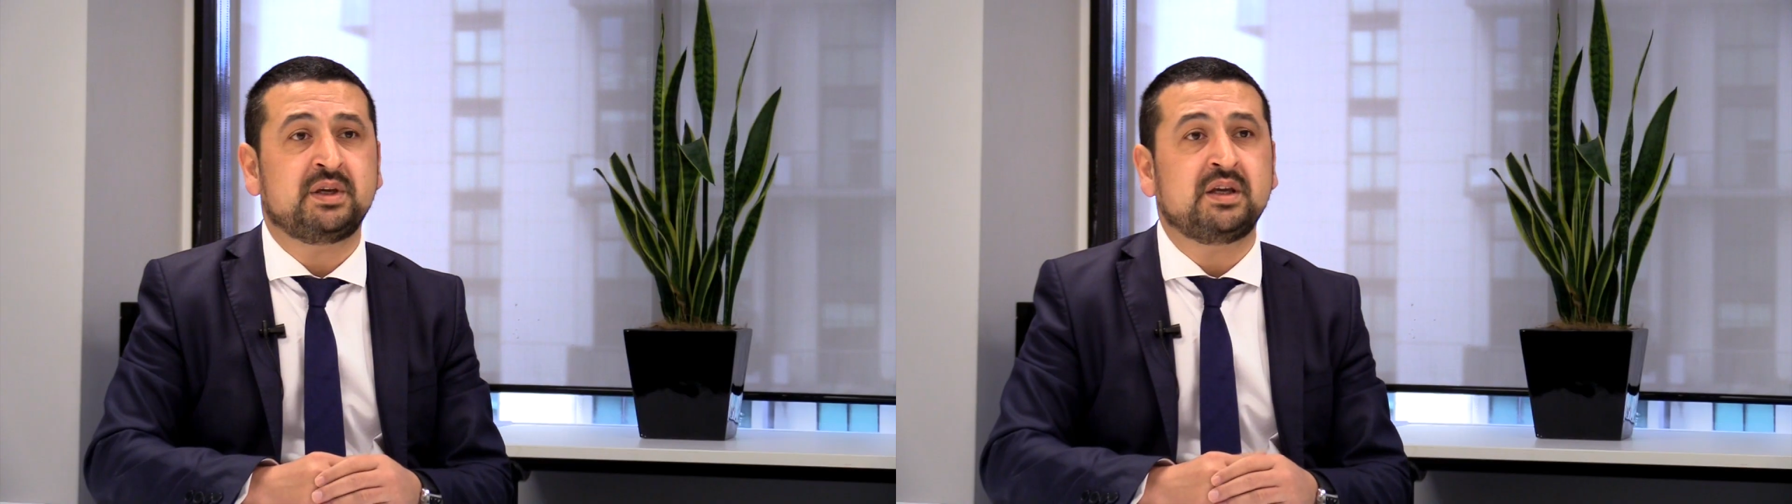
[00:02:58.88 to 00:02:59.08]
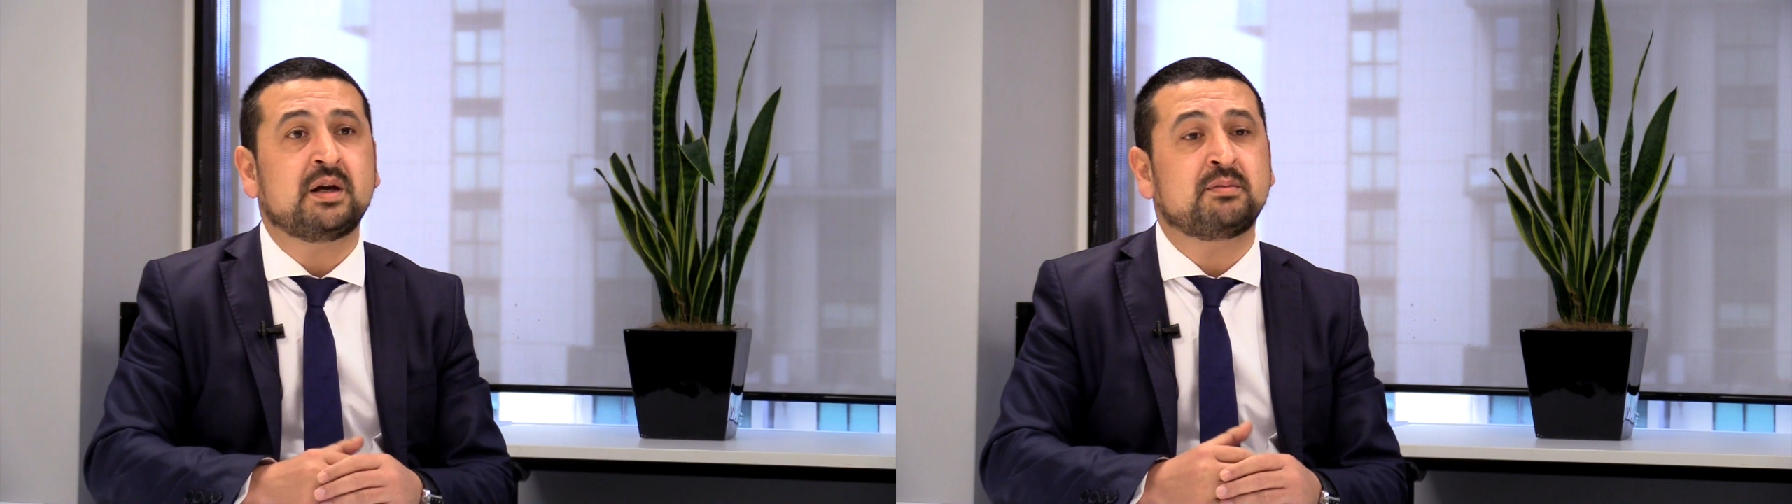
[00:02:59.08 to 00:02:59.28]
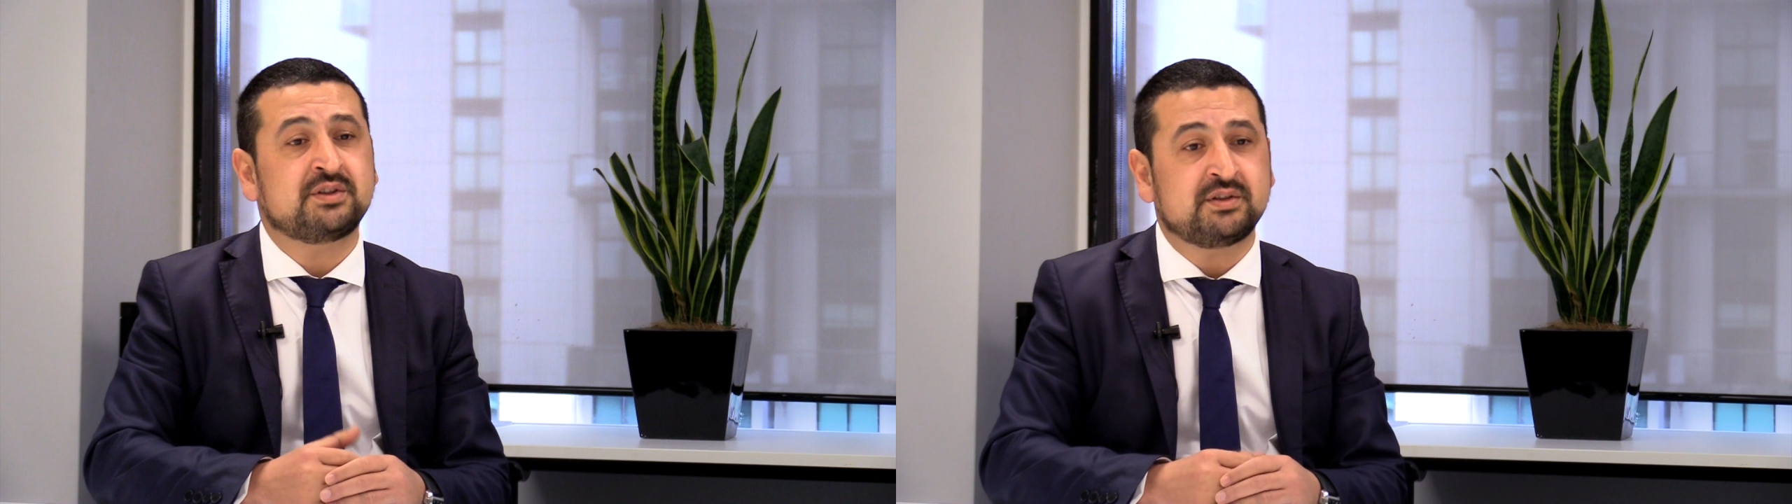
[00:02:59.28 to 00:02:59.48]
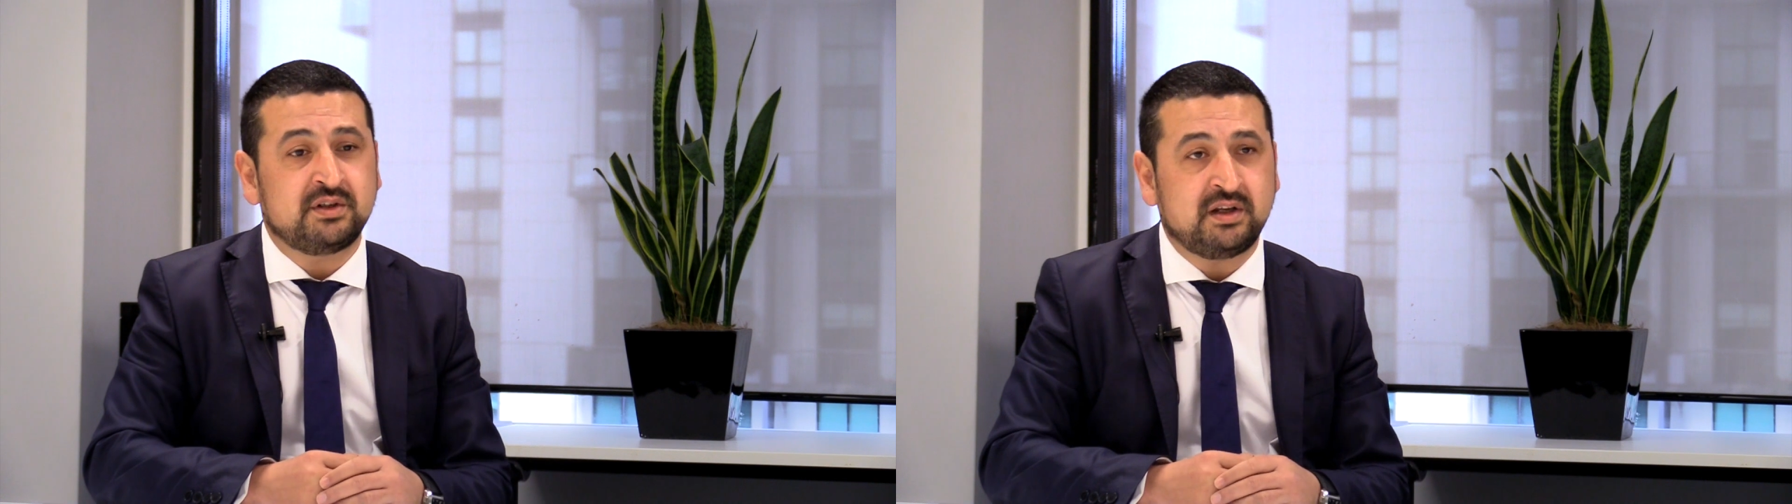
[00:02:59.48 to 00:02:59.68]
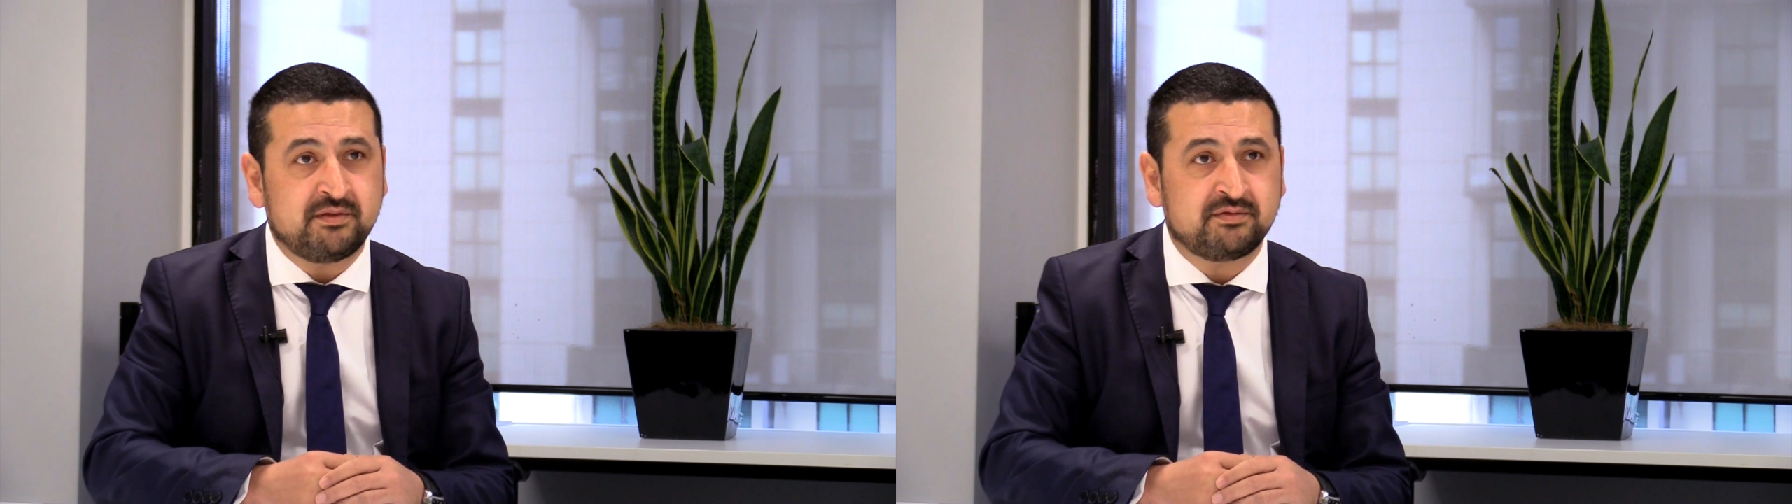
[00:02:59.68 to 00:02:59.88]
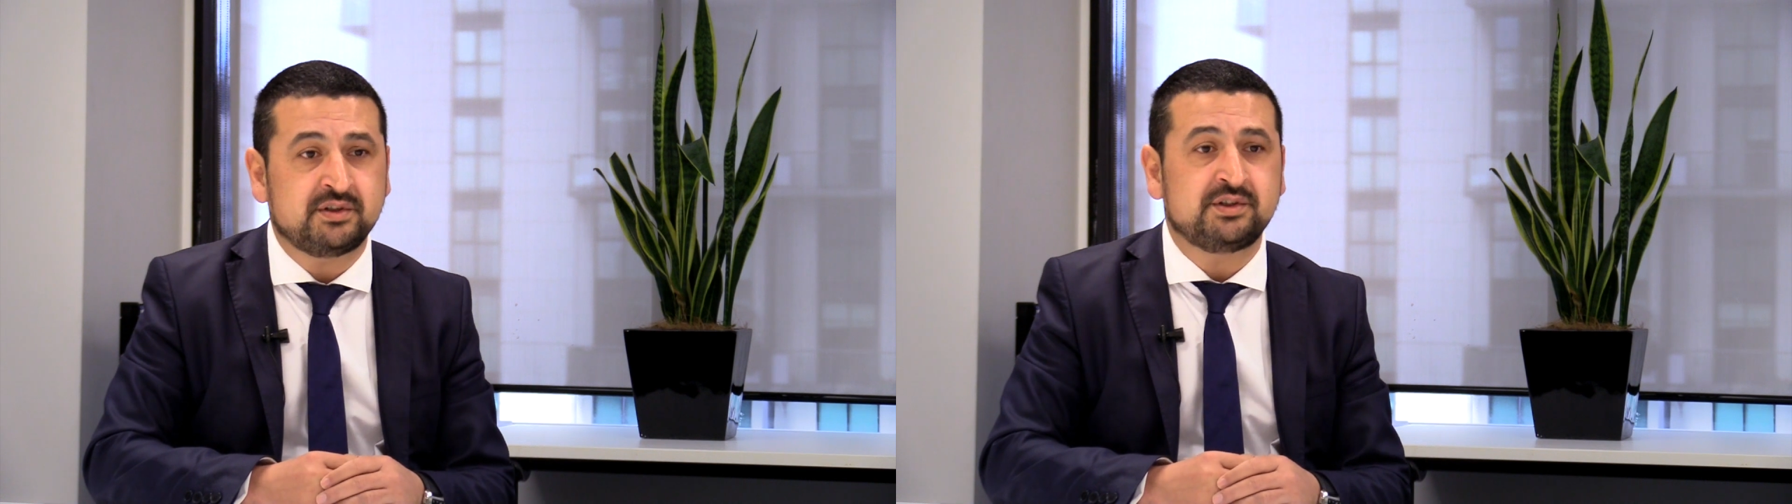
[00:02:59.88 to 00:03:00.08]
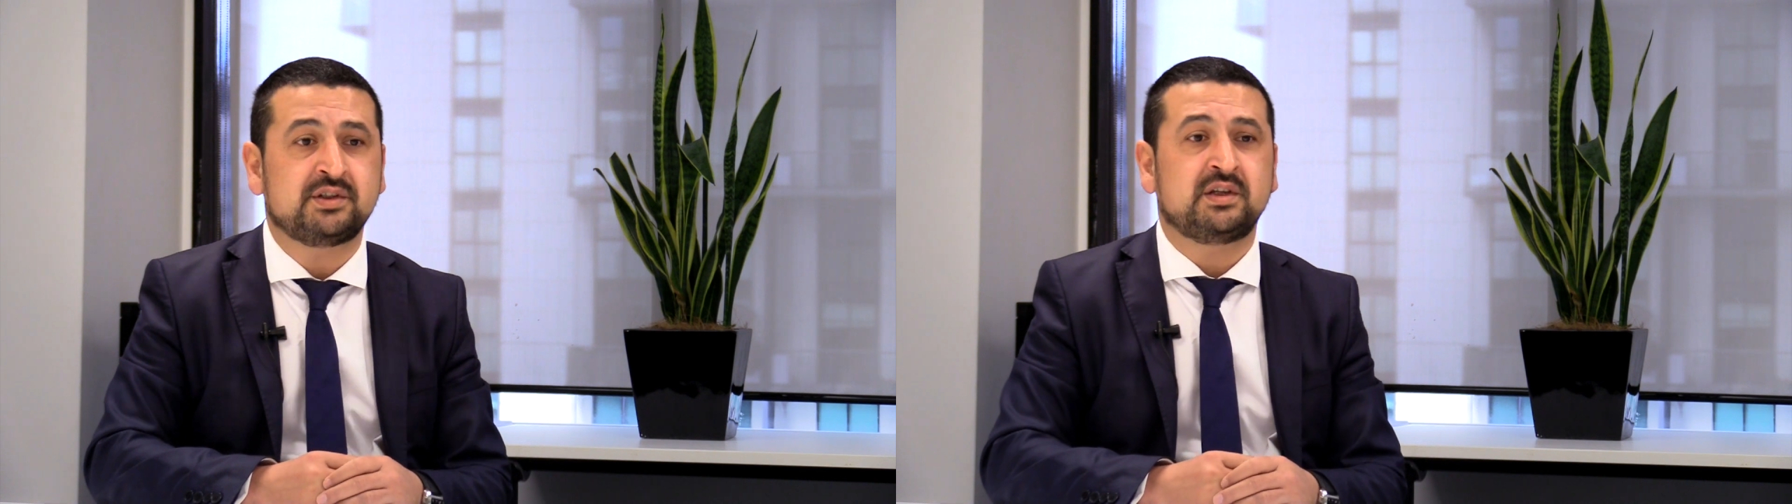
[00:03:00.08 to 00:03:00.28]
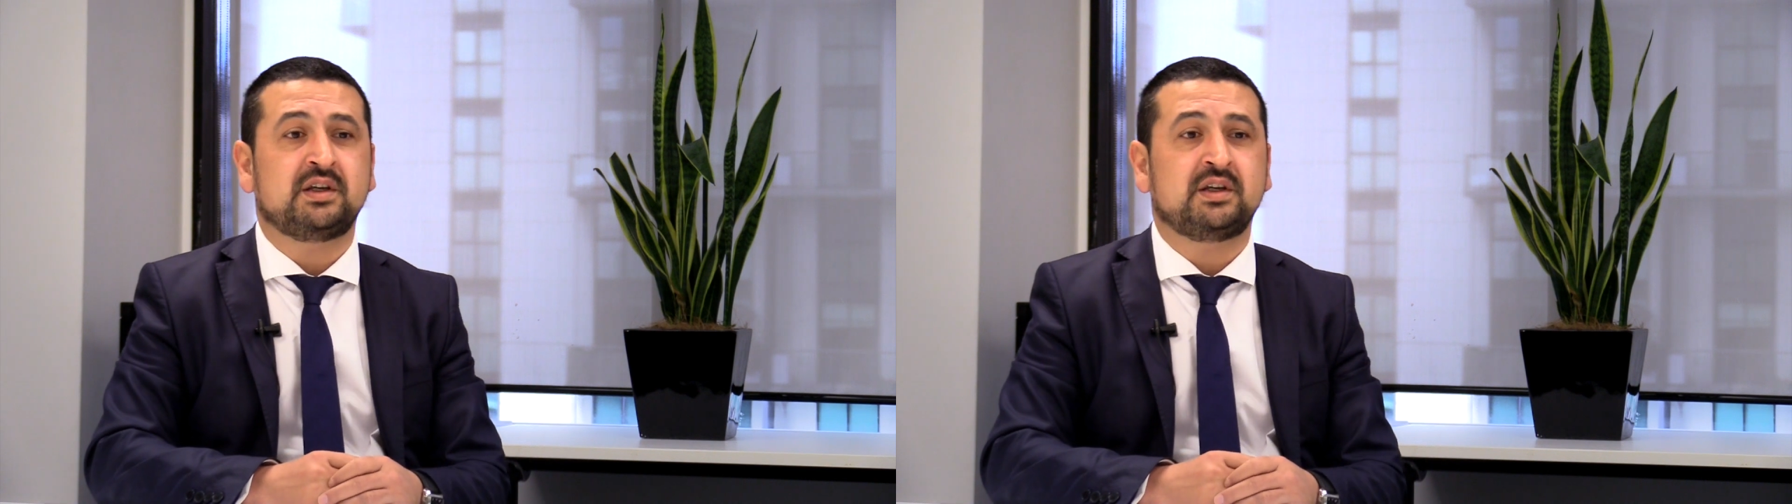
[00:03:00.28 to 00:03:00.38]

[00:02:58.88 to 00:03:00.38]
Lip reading: being able to leverage